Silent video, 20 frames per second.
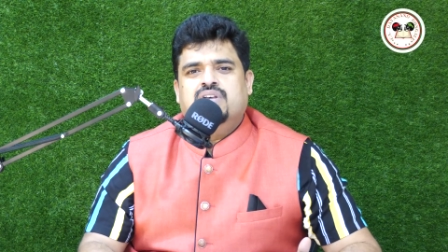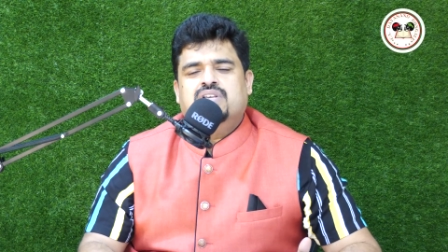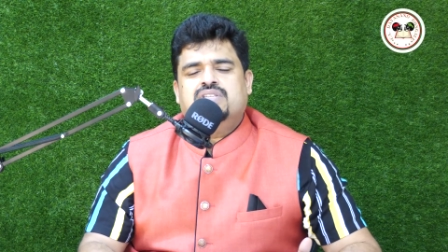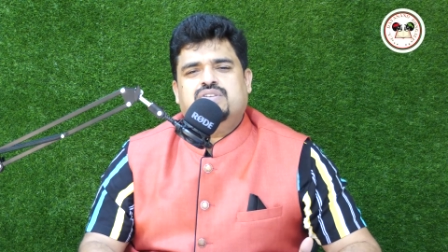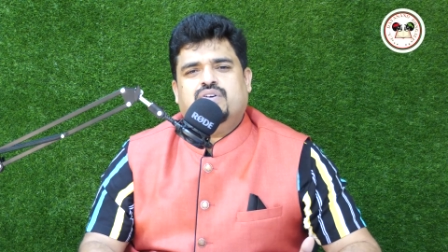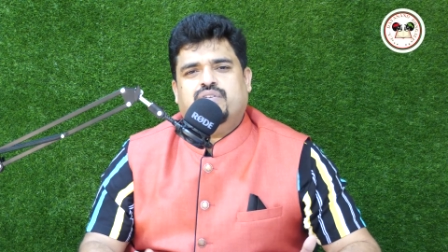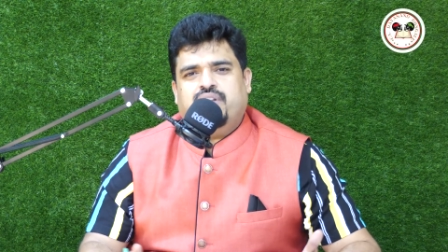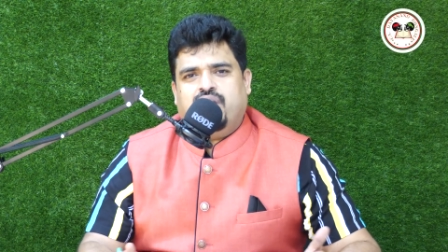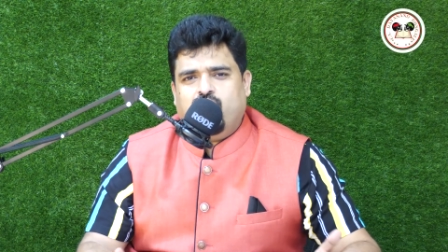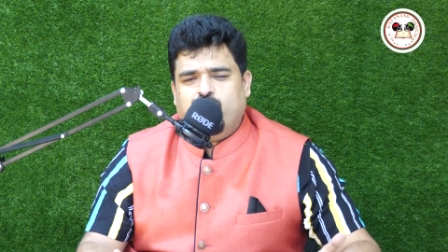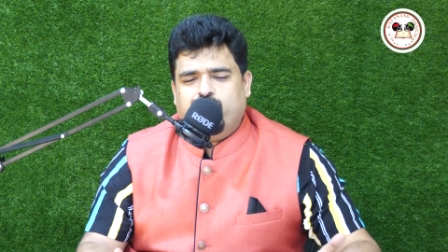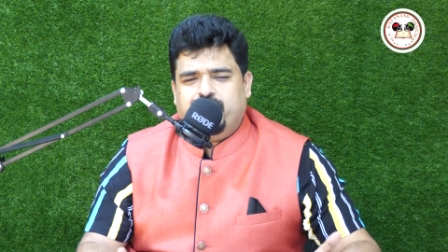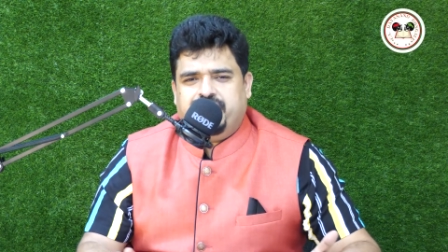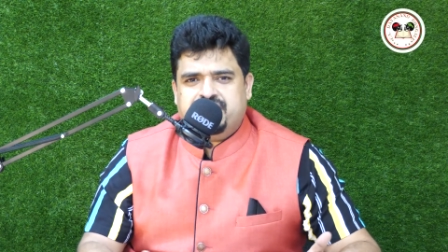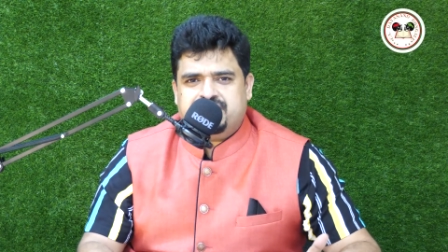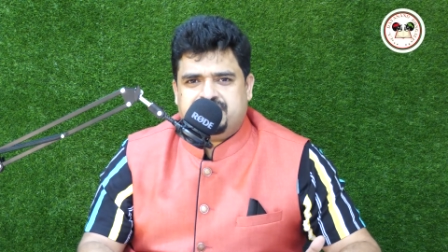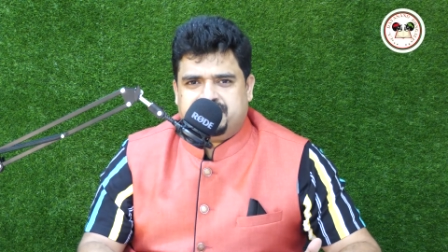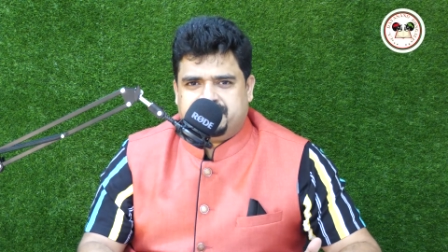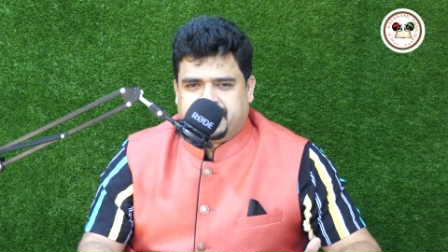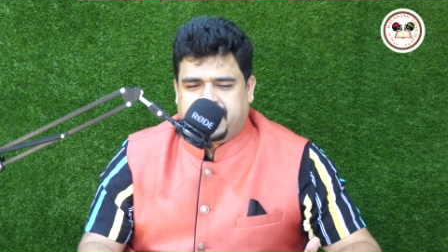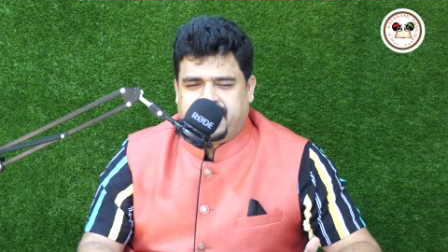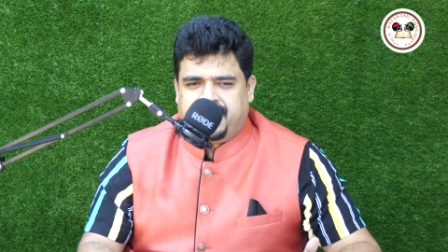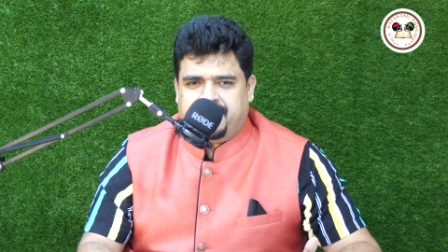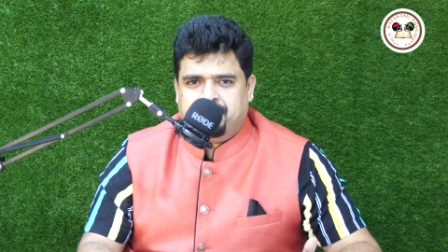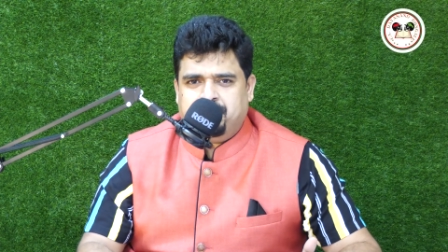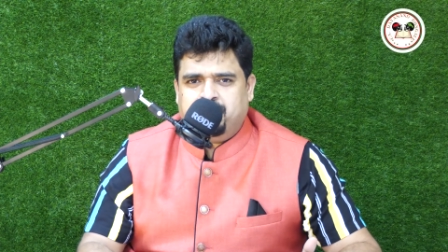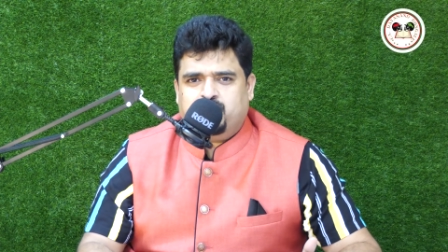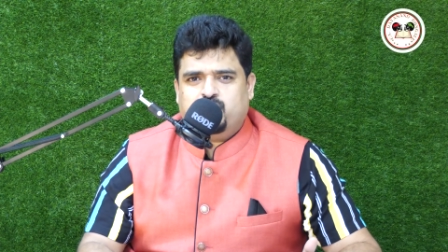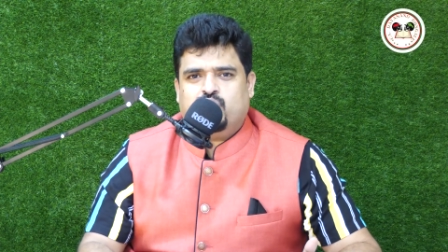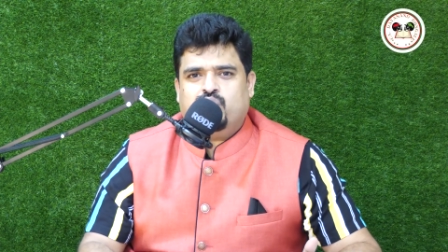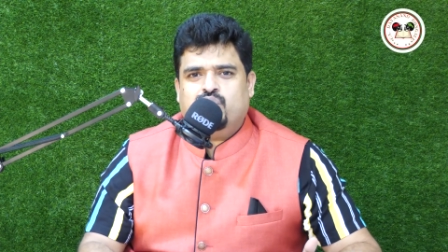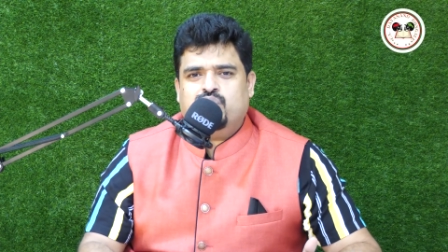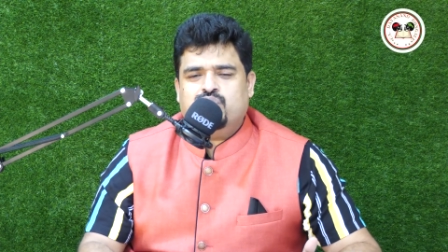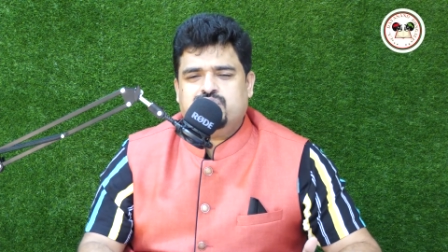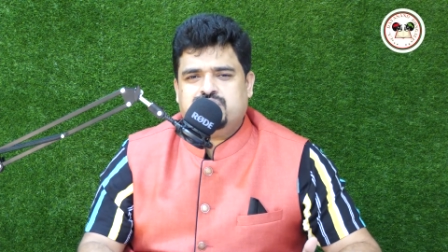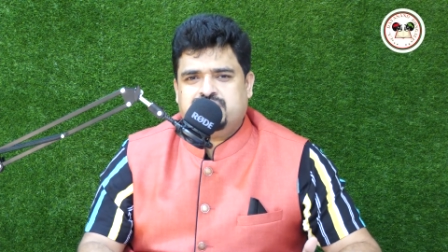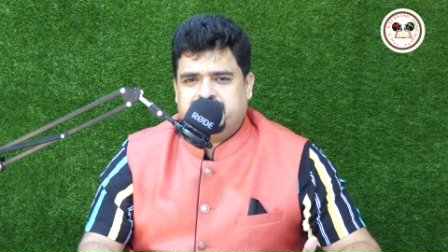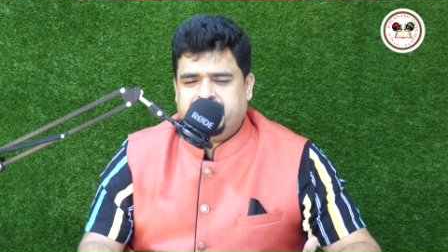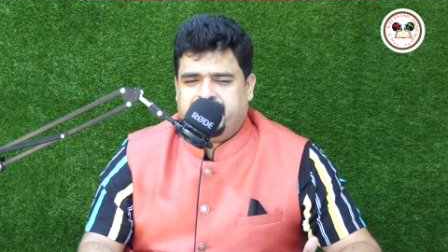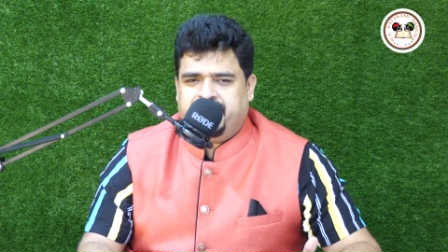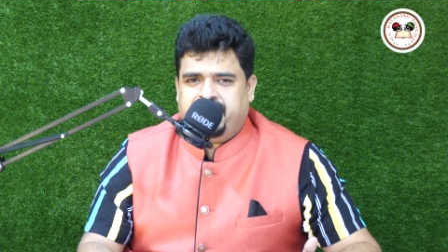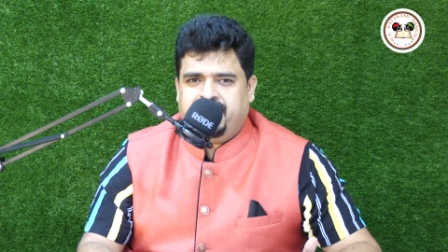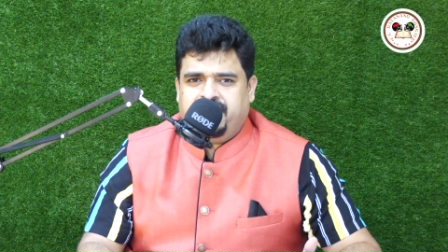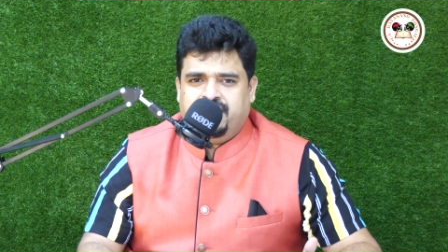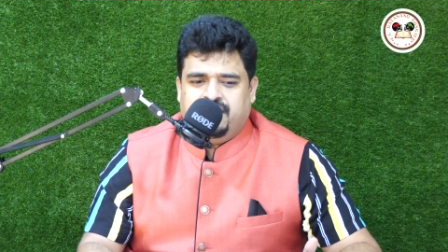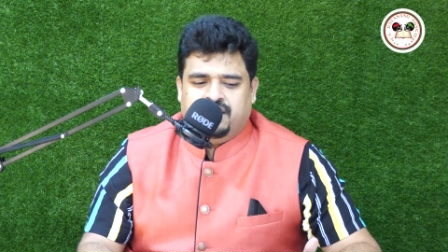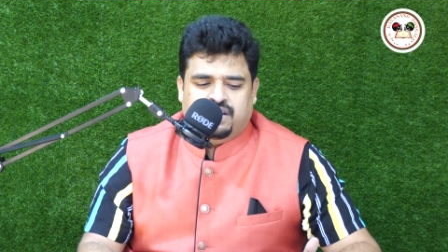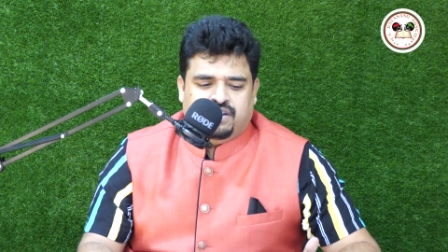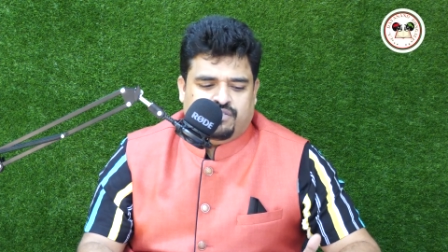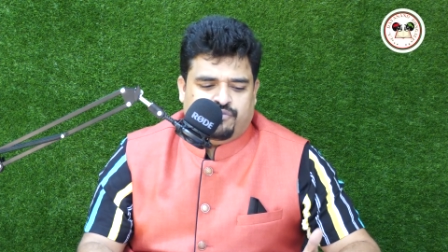So now it is time to see